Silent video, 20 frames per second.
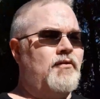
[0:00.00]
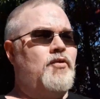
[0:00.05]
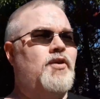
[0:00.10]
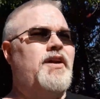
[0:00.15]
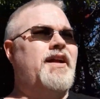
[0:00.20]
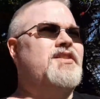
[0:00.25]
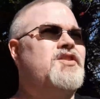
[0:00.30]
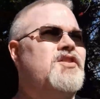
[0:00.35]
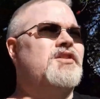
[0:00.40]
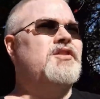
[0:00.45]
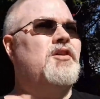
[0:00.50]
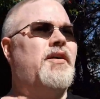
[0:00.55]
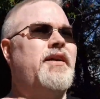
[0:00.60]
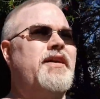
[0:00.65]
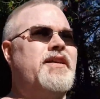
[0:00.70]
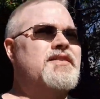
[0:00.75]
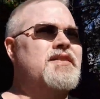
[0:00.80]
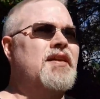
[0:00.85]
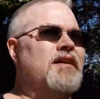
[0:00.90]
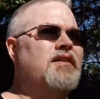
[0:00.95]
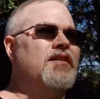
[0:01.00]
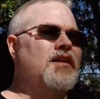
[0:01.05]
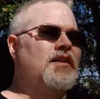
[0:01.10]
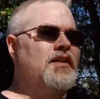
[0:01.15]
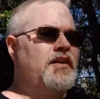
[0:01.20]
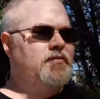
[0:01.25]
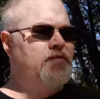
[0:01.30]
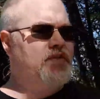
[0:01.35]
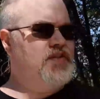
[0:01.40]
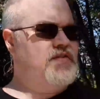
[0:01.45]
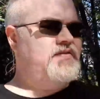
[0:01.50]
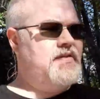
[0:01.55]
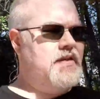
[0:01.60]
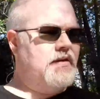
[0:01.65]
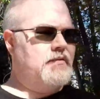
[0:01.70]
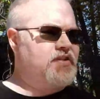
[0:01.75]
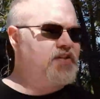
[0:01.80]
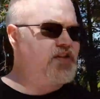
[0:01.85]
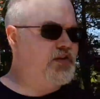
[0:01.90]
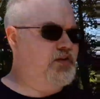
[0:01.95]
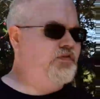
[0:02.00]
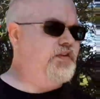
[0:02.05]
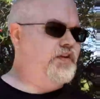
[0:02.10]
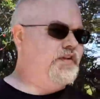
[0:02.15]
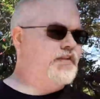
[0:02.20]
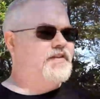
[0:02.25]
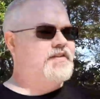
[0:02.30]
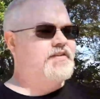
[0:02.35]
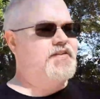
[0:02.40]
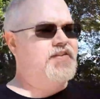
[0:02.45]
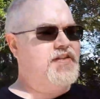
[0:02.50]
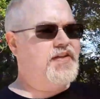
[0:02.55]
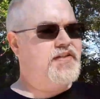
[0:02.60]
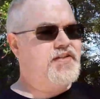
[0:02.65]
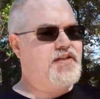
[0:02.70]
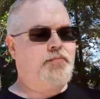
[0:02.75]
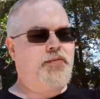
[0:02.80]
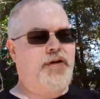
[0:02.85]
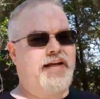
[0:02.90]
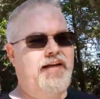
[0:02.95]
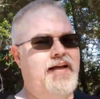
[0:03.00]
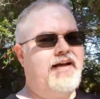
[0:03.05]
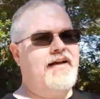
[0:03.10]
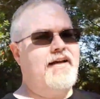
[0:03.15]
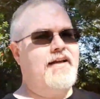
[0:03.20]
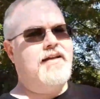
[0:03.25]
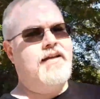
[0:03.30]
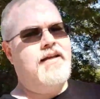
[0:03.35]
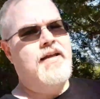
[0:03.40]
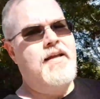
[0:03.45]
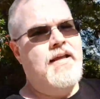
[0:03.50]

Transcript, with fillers: Well, actually, no. I guess technically it was it was still filmed in 16 by 9,